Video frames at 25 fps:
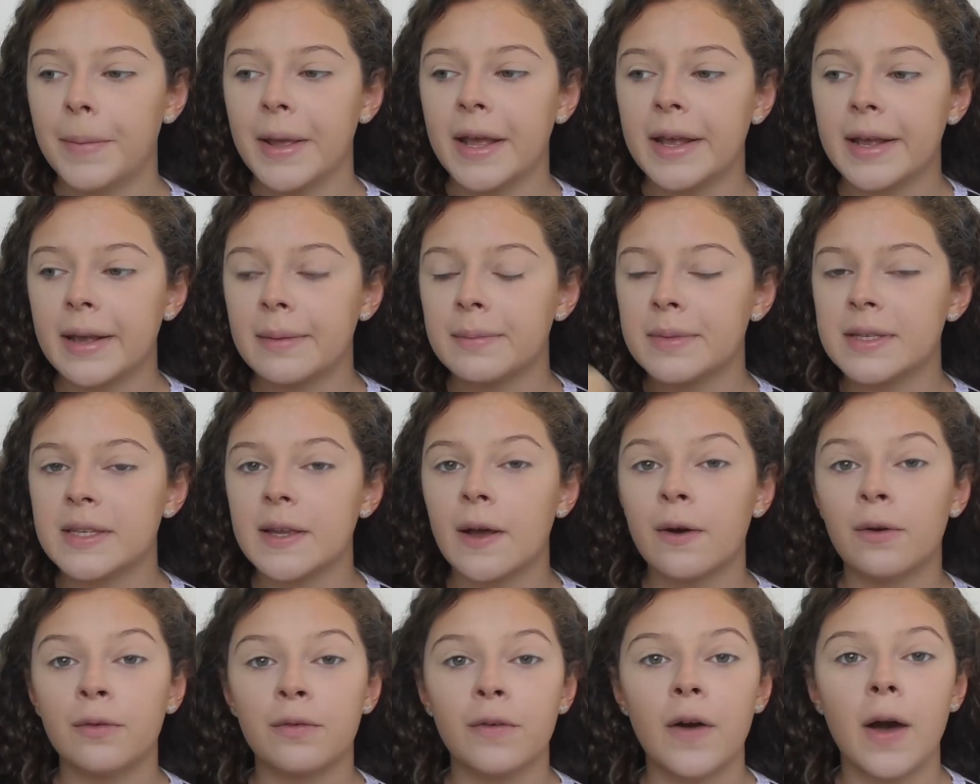pick
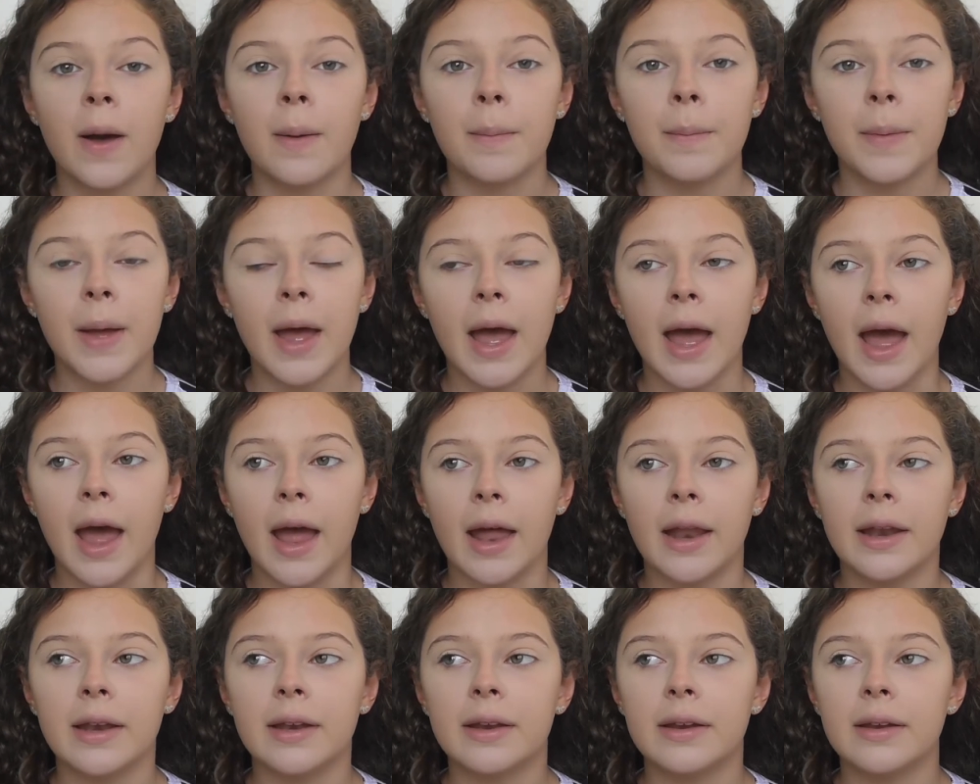himself up
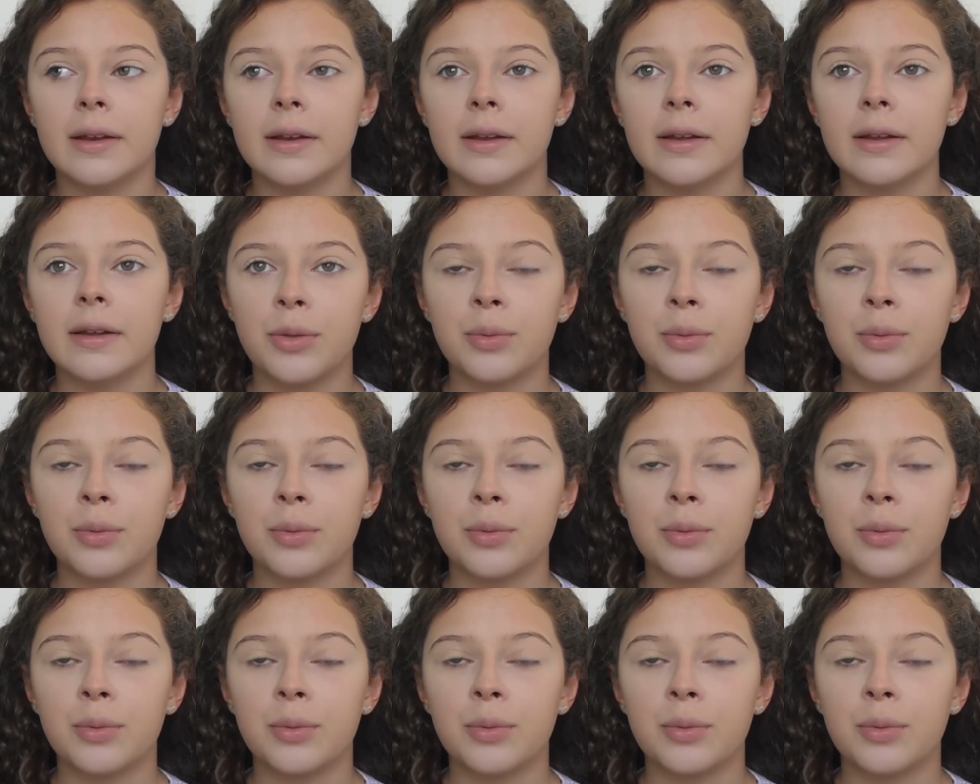and